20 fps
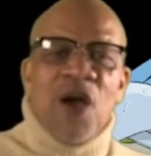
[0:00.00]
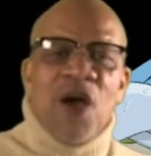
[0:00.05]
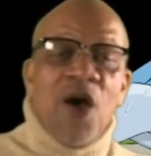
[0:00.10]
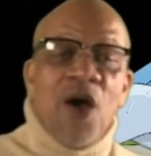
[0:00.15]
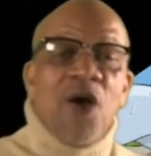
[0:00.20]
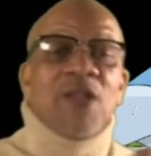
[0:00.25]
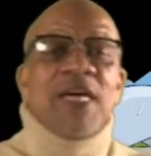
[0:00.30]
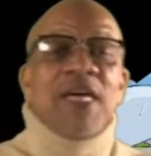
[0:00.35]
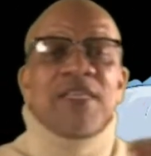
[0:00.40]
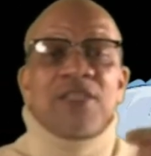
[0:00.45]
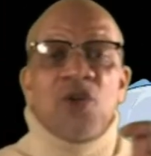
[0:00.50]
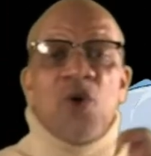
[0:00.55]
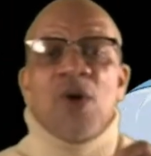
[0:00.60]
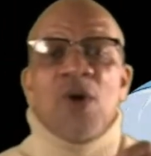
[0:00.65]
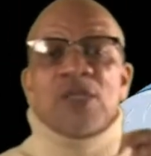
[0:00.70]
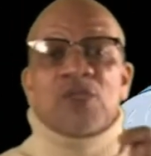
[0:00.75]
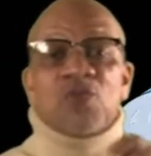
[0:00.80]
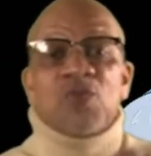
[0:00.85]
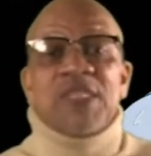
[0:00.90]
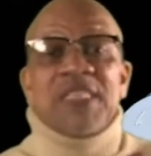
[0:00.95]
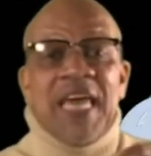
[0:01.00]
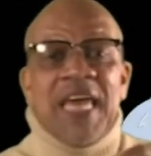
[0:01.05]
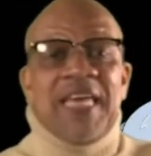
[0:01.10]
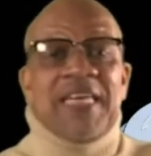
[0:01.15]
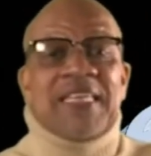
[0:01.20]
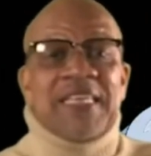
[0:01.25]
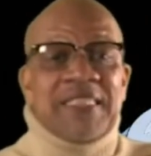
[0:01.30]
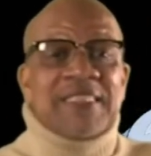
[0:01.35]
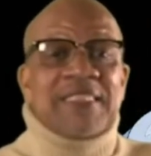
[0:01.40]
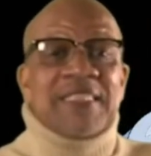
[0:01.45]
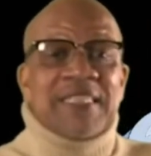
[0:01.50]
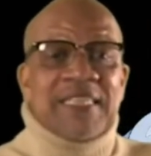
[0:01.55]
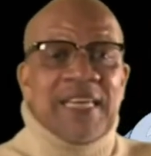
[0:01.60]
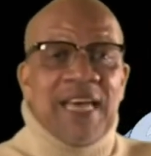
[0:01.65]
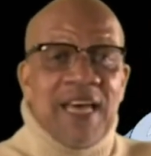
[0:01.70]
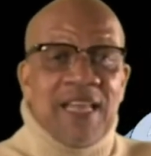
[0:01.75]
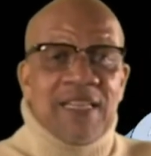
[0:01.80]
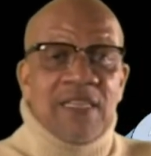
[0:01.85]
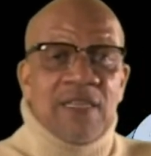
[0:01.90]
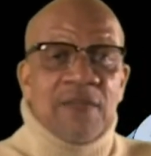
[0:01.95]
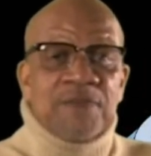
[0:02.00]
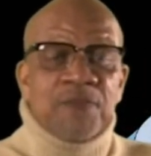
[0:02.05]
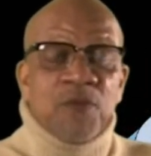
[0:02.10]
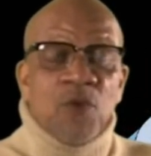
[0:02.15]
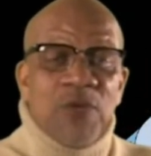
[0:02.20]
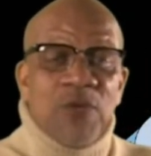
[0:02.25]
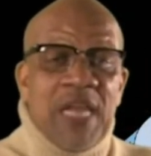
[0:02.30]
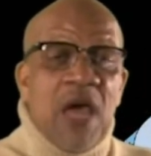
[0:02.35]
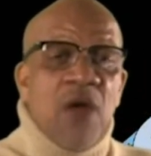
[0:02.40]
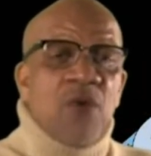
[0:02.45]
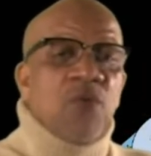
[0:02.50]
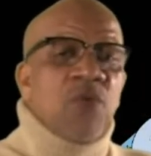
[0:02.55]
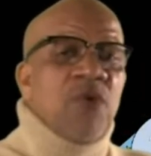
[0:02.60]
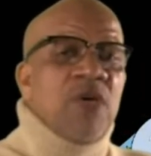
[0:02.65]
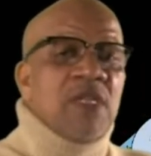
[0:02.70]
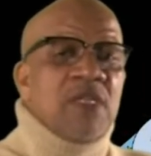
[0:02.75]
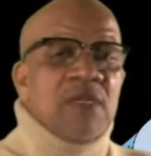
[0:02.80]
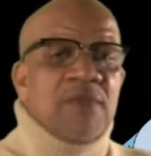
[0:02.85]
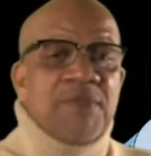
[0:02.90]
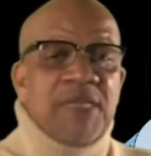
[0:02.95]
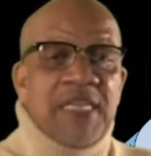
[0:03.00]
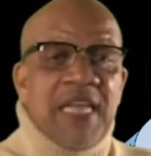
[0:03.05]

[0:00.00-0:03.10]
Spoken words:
All they know is when they get together, when that rhythm and